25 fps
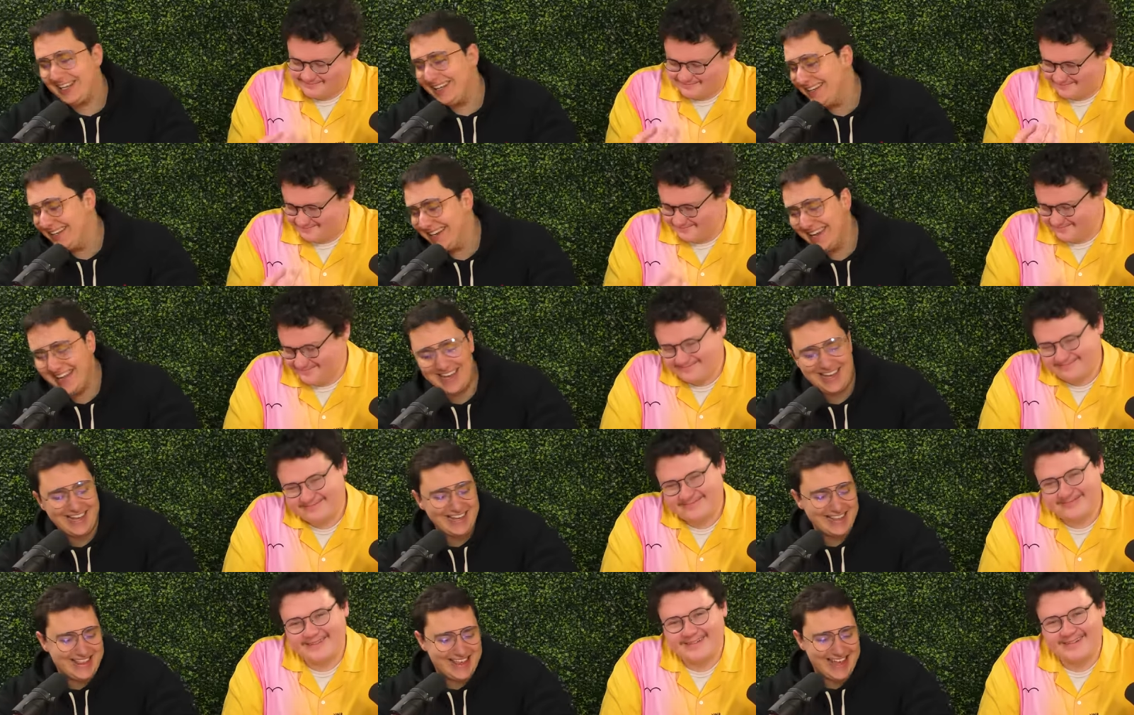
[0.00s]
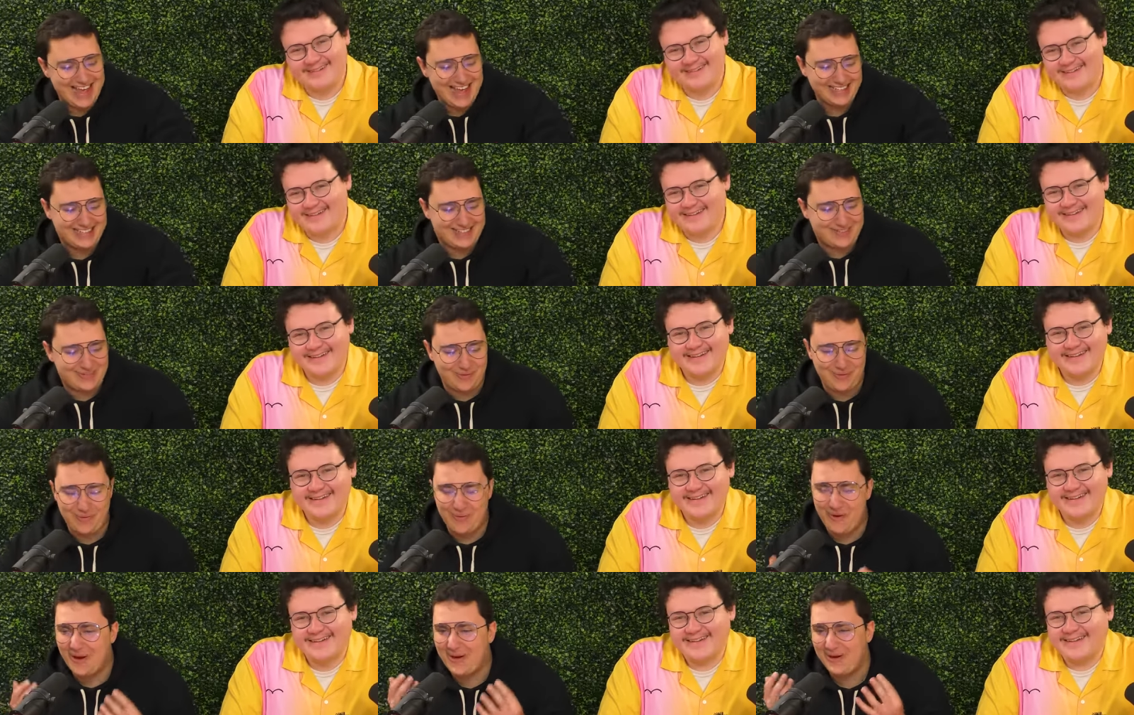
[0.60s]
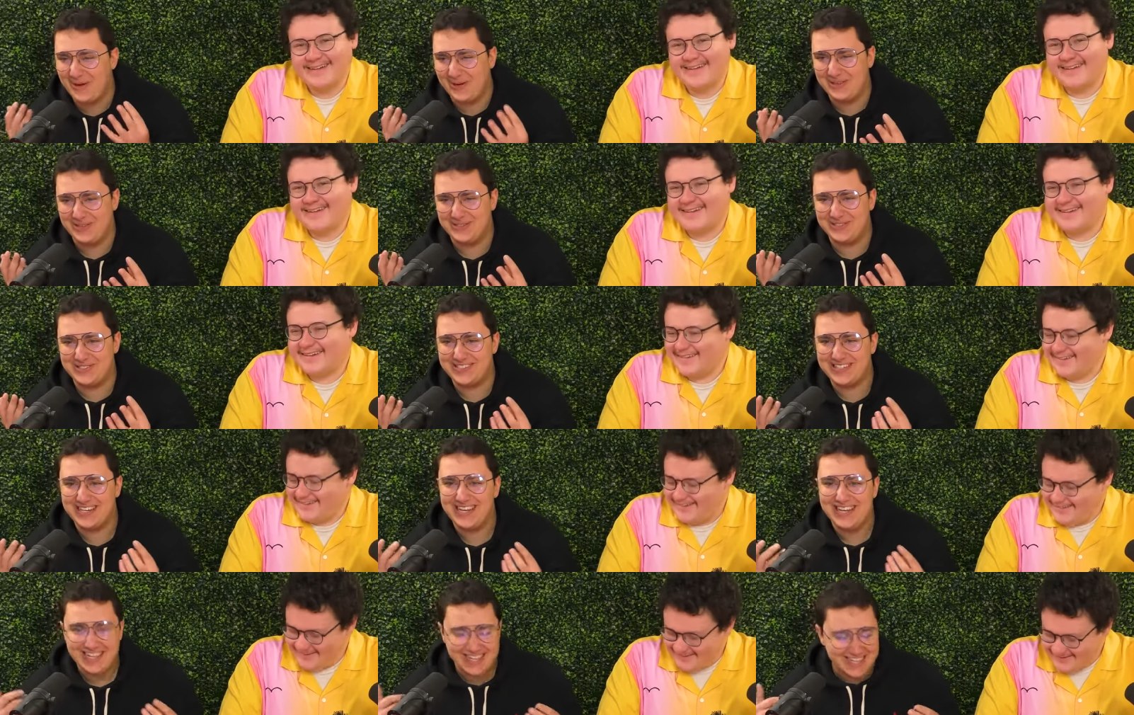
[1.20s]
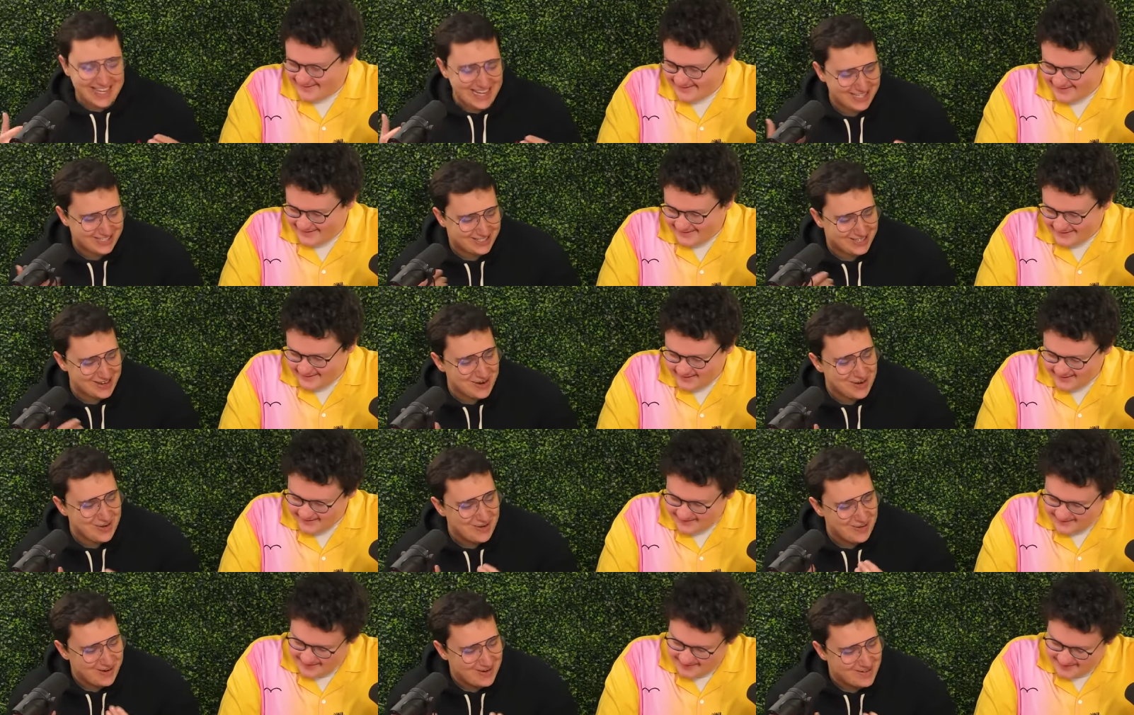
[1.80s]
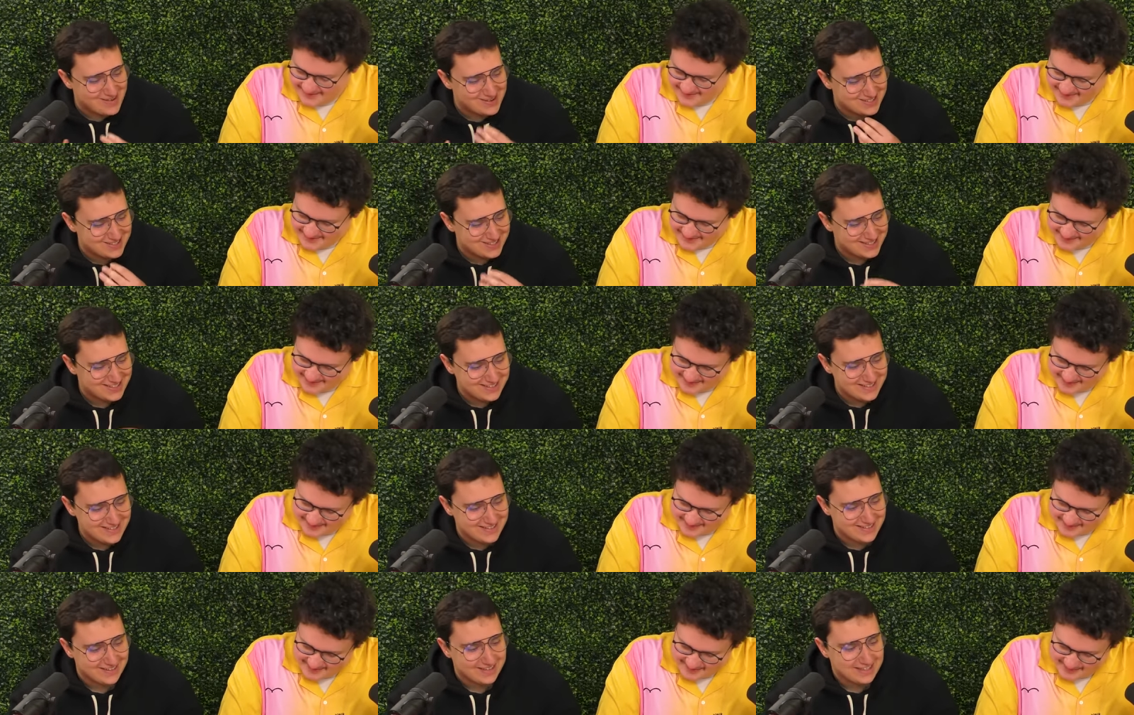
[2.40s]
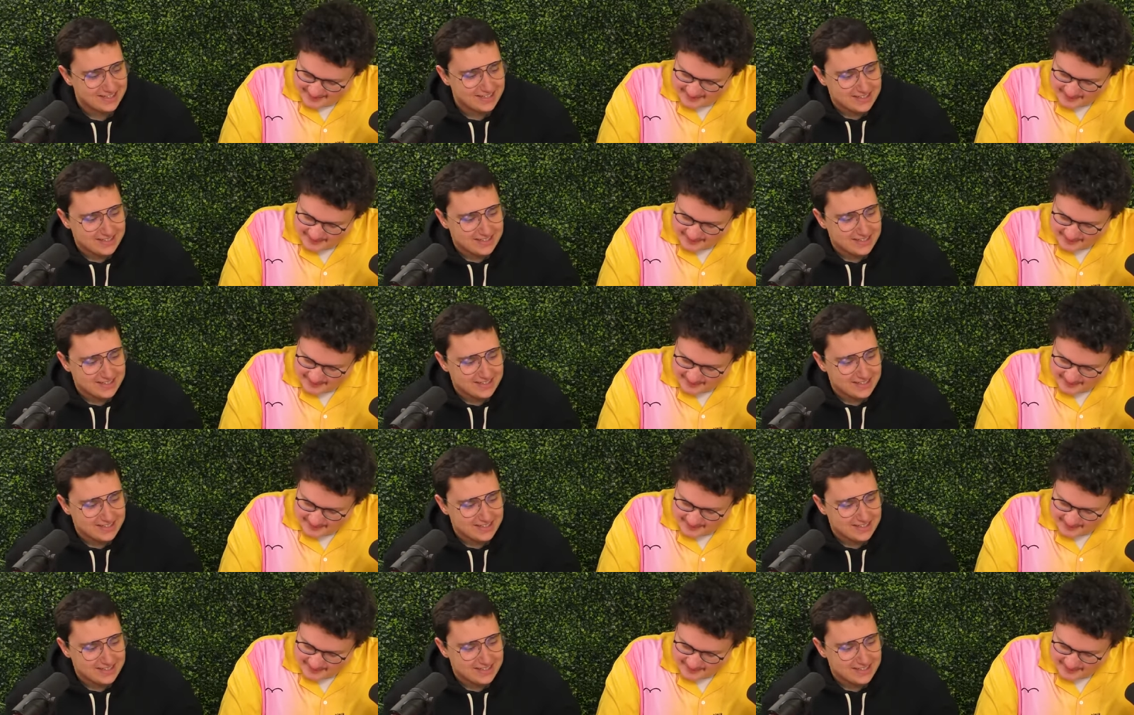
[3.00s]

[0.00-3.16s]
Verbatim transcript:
Speaker 1: it. That's worse. That's a worse clue.